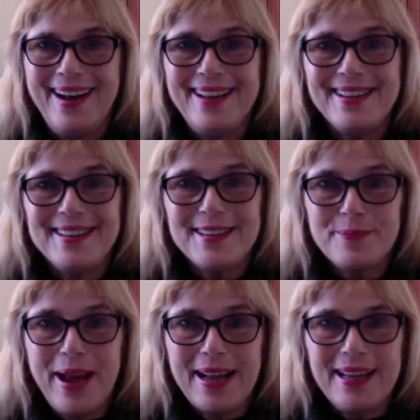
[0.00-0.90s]
Hi, this is
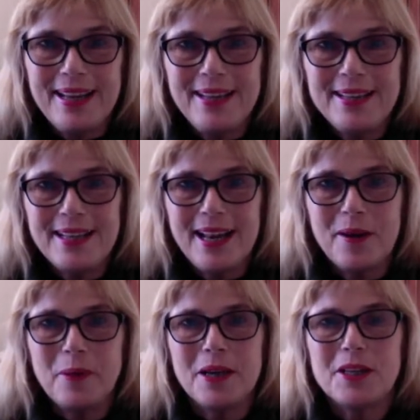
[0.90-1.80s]
Maggie. Today
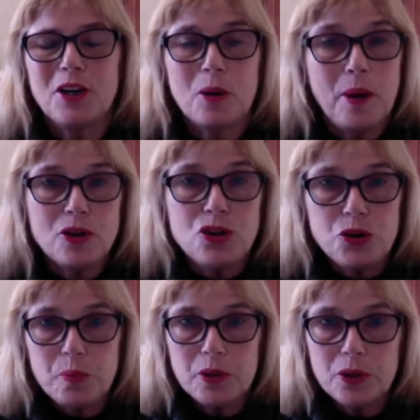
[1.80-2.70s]
I'm going to talk about
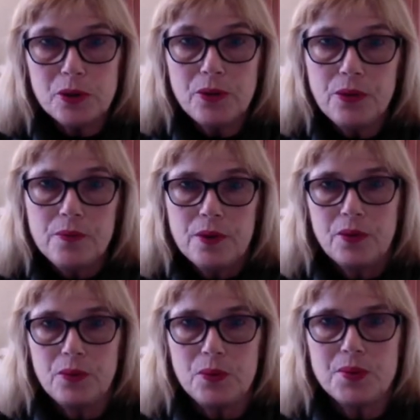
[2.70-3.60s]
Jupiter
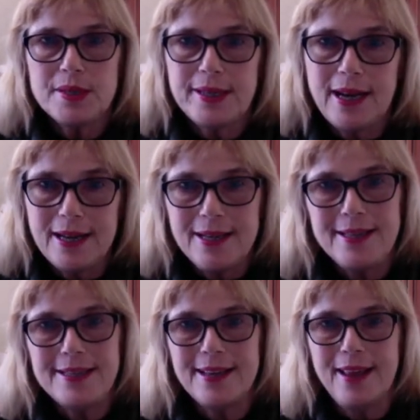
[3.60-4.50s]
through the
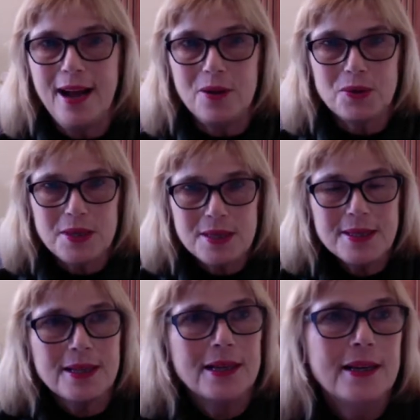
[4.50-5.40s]
signs and the
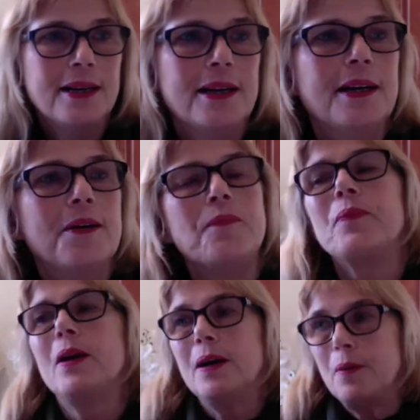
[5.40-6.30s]
houses.
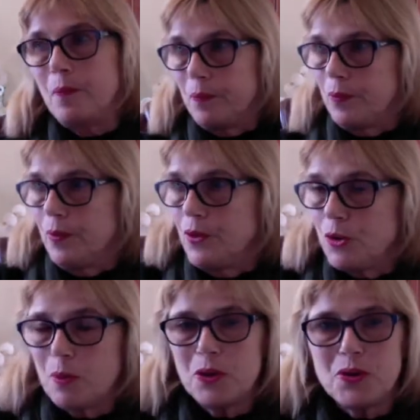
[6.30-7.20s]
Uh,
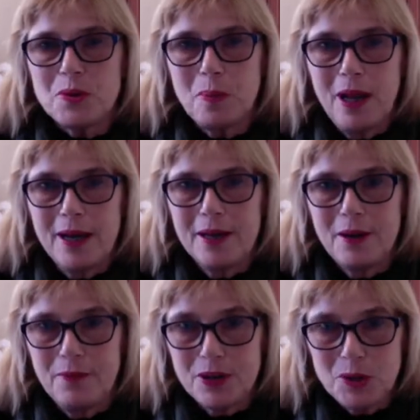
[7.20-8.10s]
Jupiter is the planet
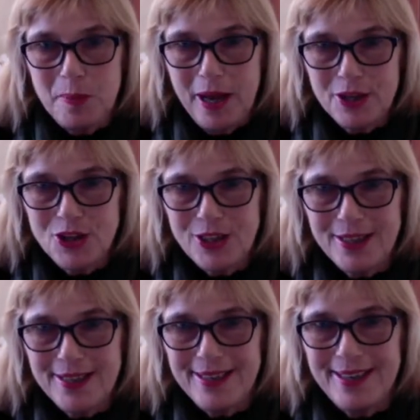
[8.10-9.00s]
of
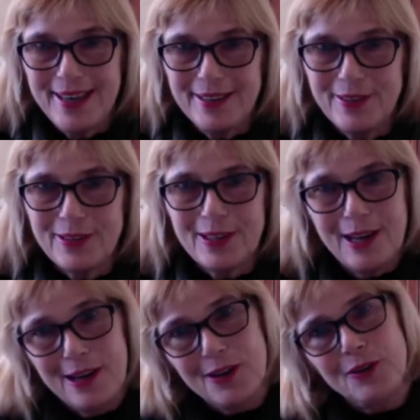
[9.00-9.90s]
expansion and good
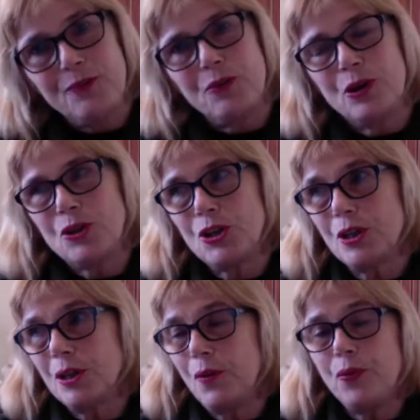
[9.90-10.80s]
luck, good
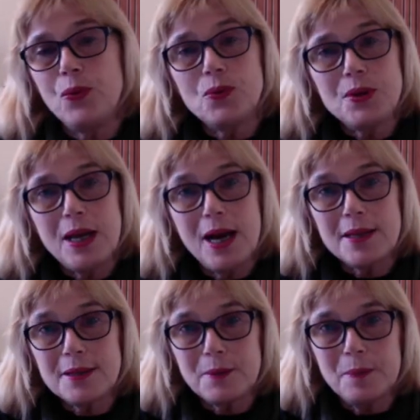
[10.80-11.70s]
fortune,
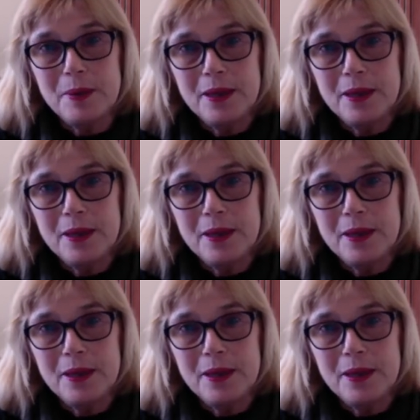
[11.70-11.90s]
enthusiasm.